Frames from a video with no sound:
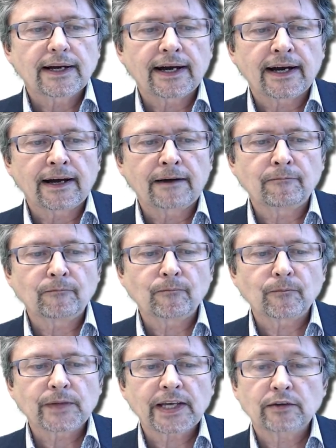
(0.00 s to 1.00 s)

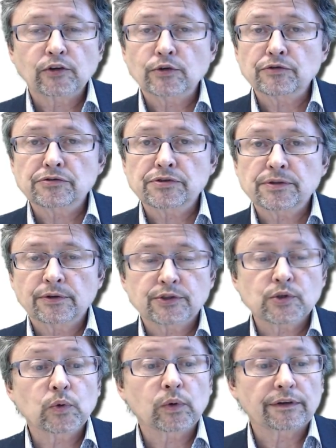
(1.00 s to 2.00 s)
um, can use a
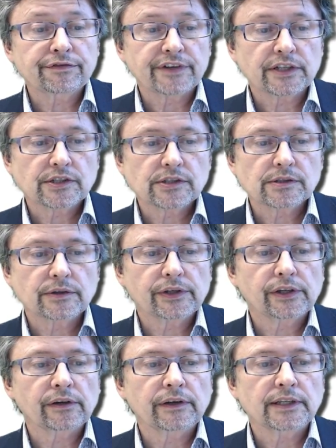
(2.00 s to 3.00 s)
school of fish. So
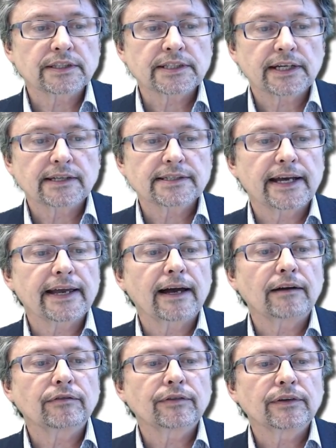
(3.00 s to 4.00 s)
here in this case I have